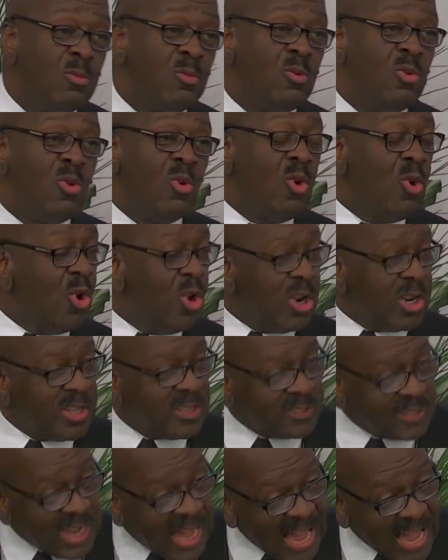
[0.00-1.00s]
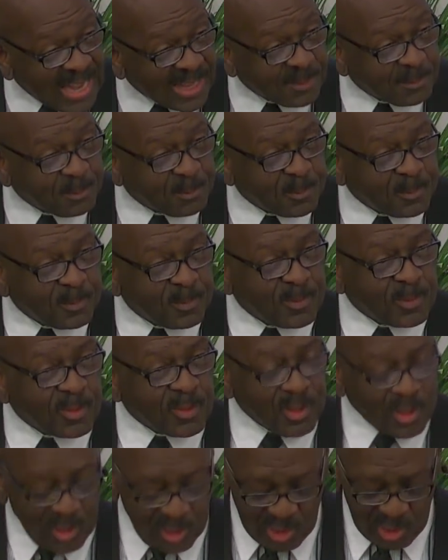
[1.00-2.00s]
or it is not.
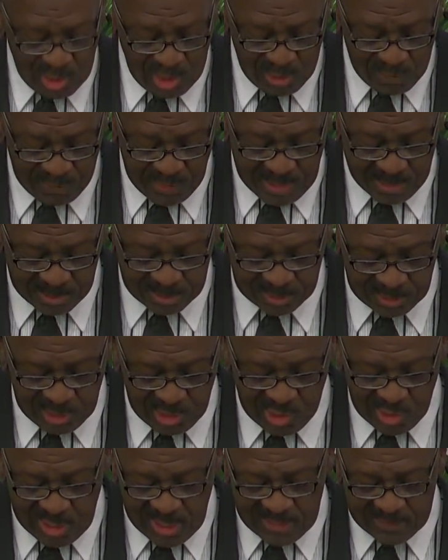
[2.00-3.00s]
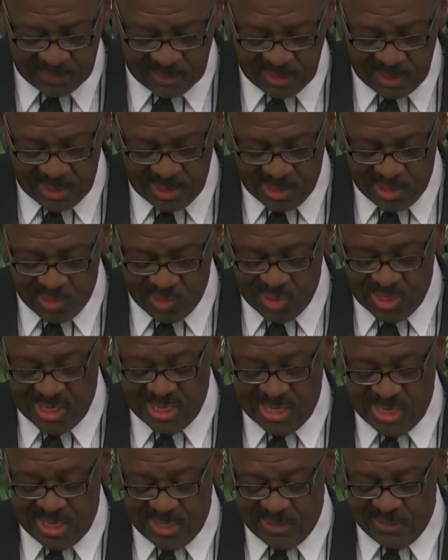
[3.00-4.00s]
Or if I was in the hood, I'd say either it
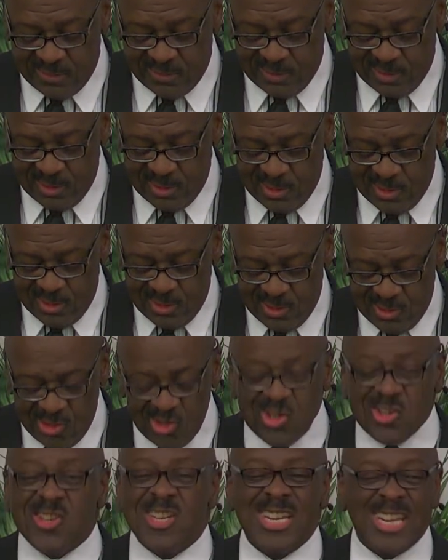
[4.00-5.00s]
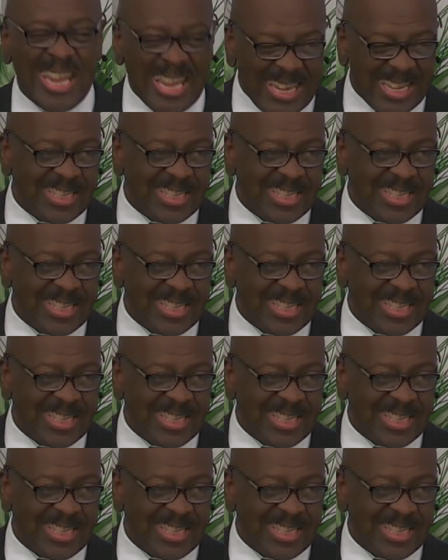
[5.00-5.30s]
is or it ain't.